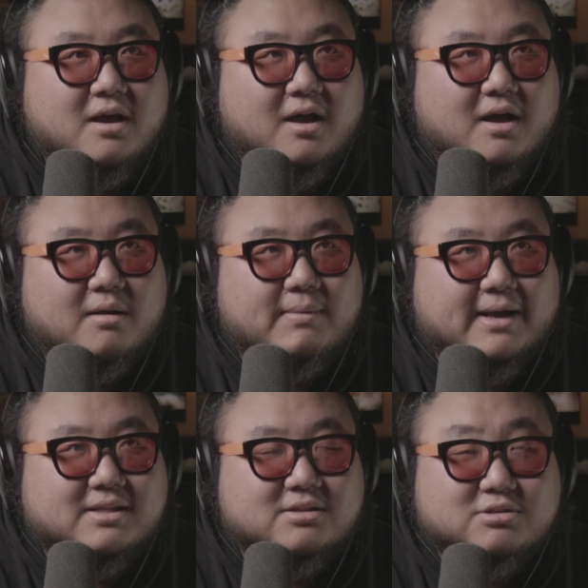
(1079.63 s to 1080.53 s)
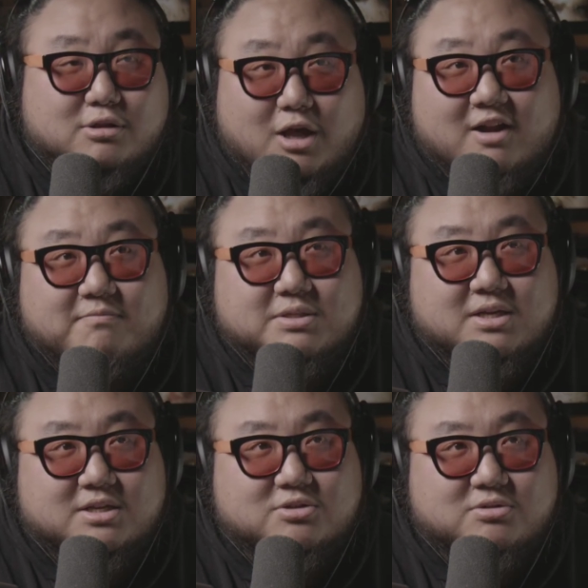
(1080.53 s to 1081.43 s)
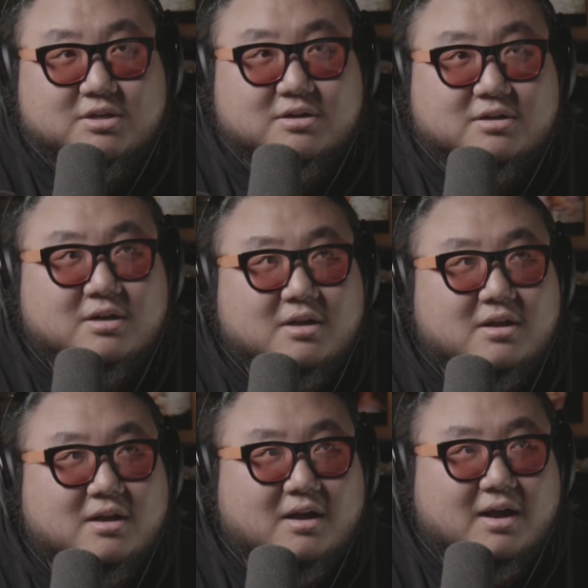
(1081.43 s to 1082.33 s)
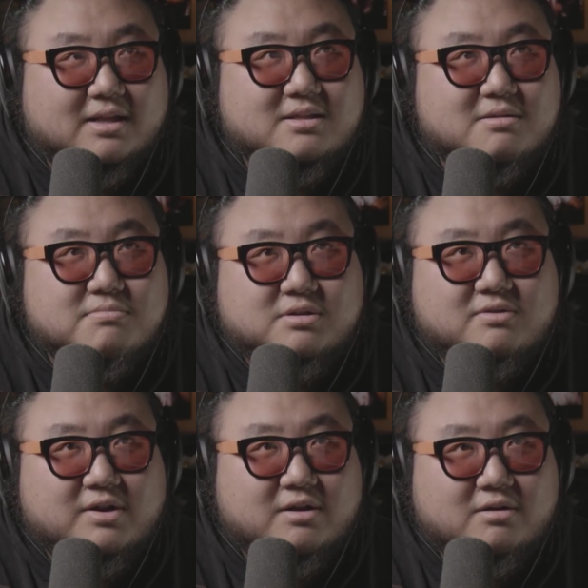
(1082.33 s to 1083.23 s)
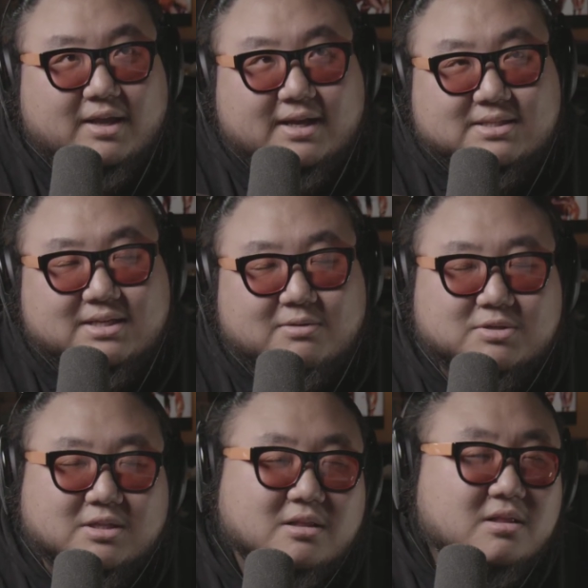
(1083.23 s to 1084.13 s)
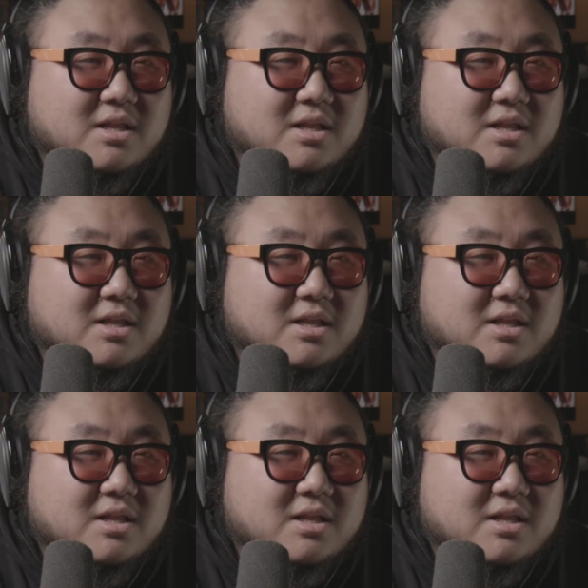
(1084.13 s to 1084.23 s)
I think there's a lot of potential here. I think the music video, like I said, was a